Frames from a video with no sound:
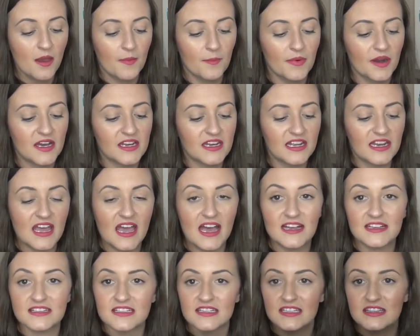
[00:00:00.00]
but it
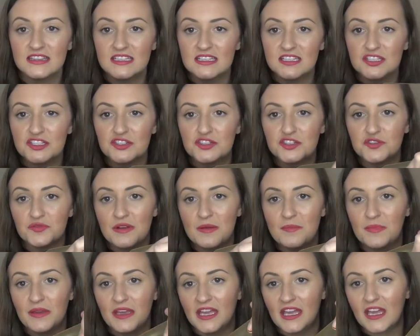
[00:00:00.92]
has like this
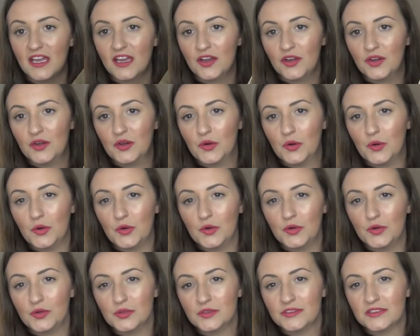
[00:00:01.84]
dripping
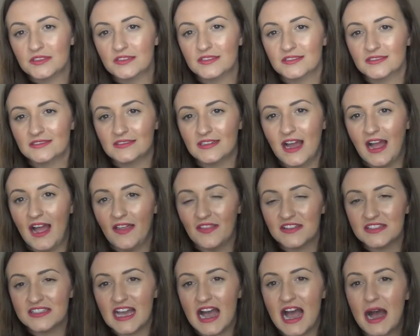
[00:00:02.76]
gold on
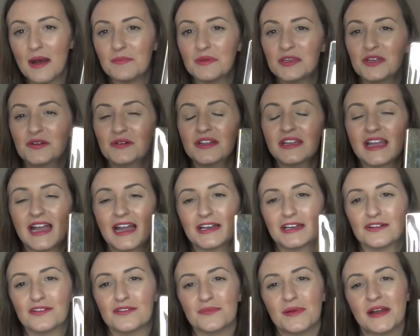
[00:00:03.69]
the top. You know what it
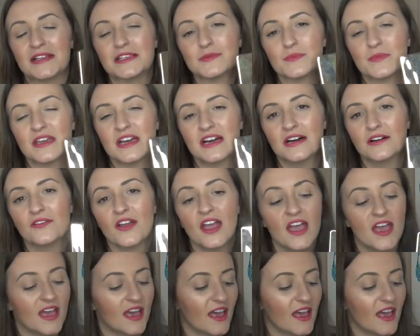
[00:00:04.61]
kind of reminds me of?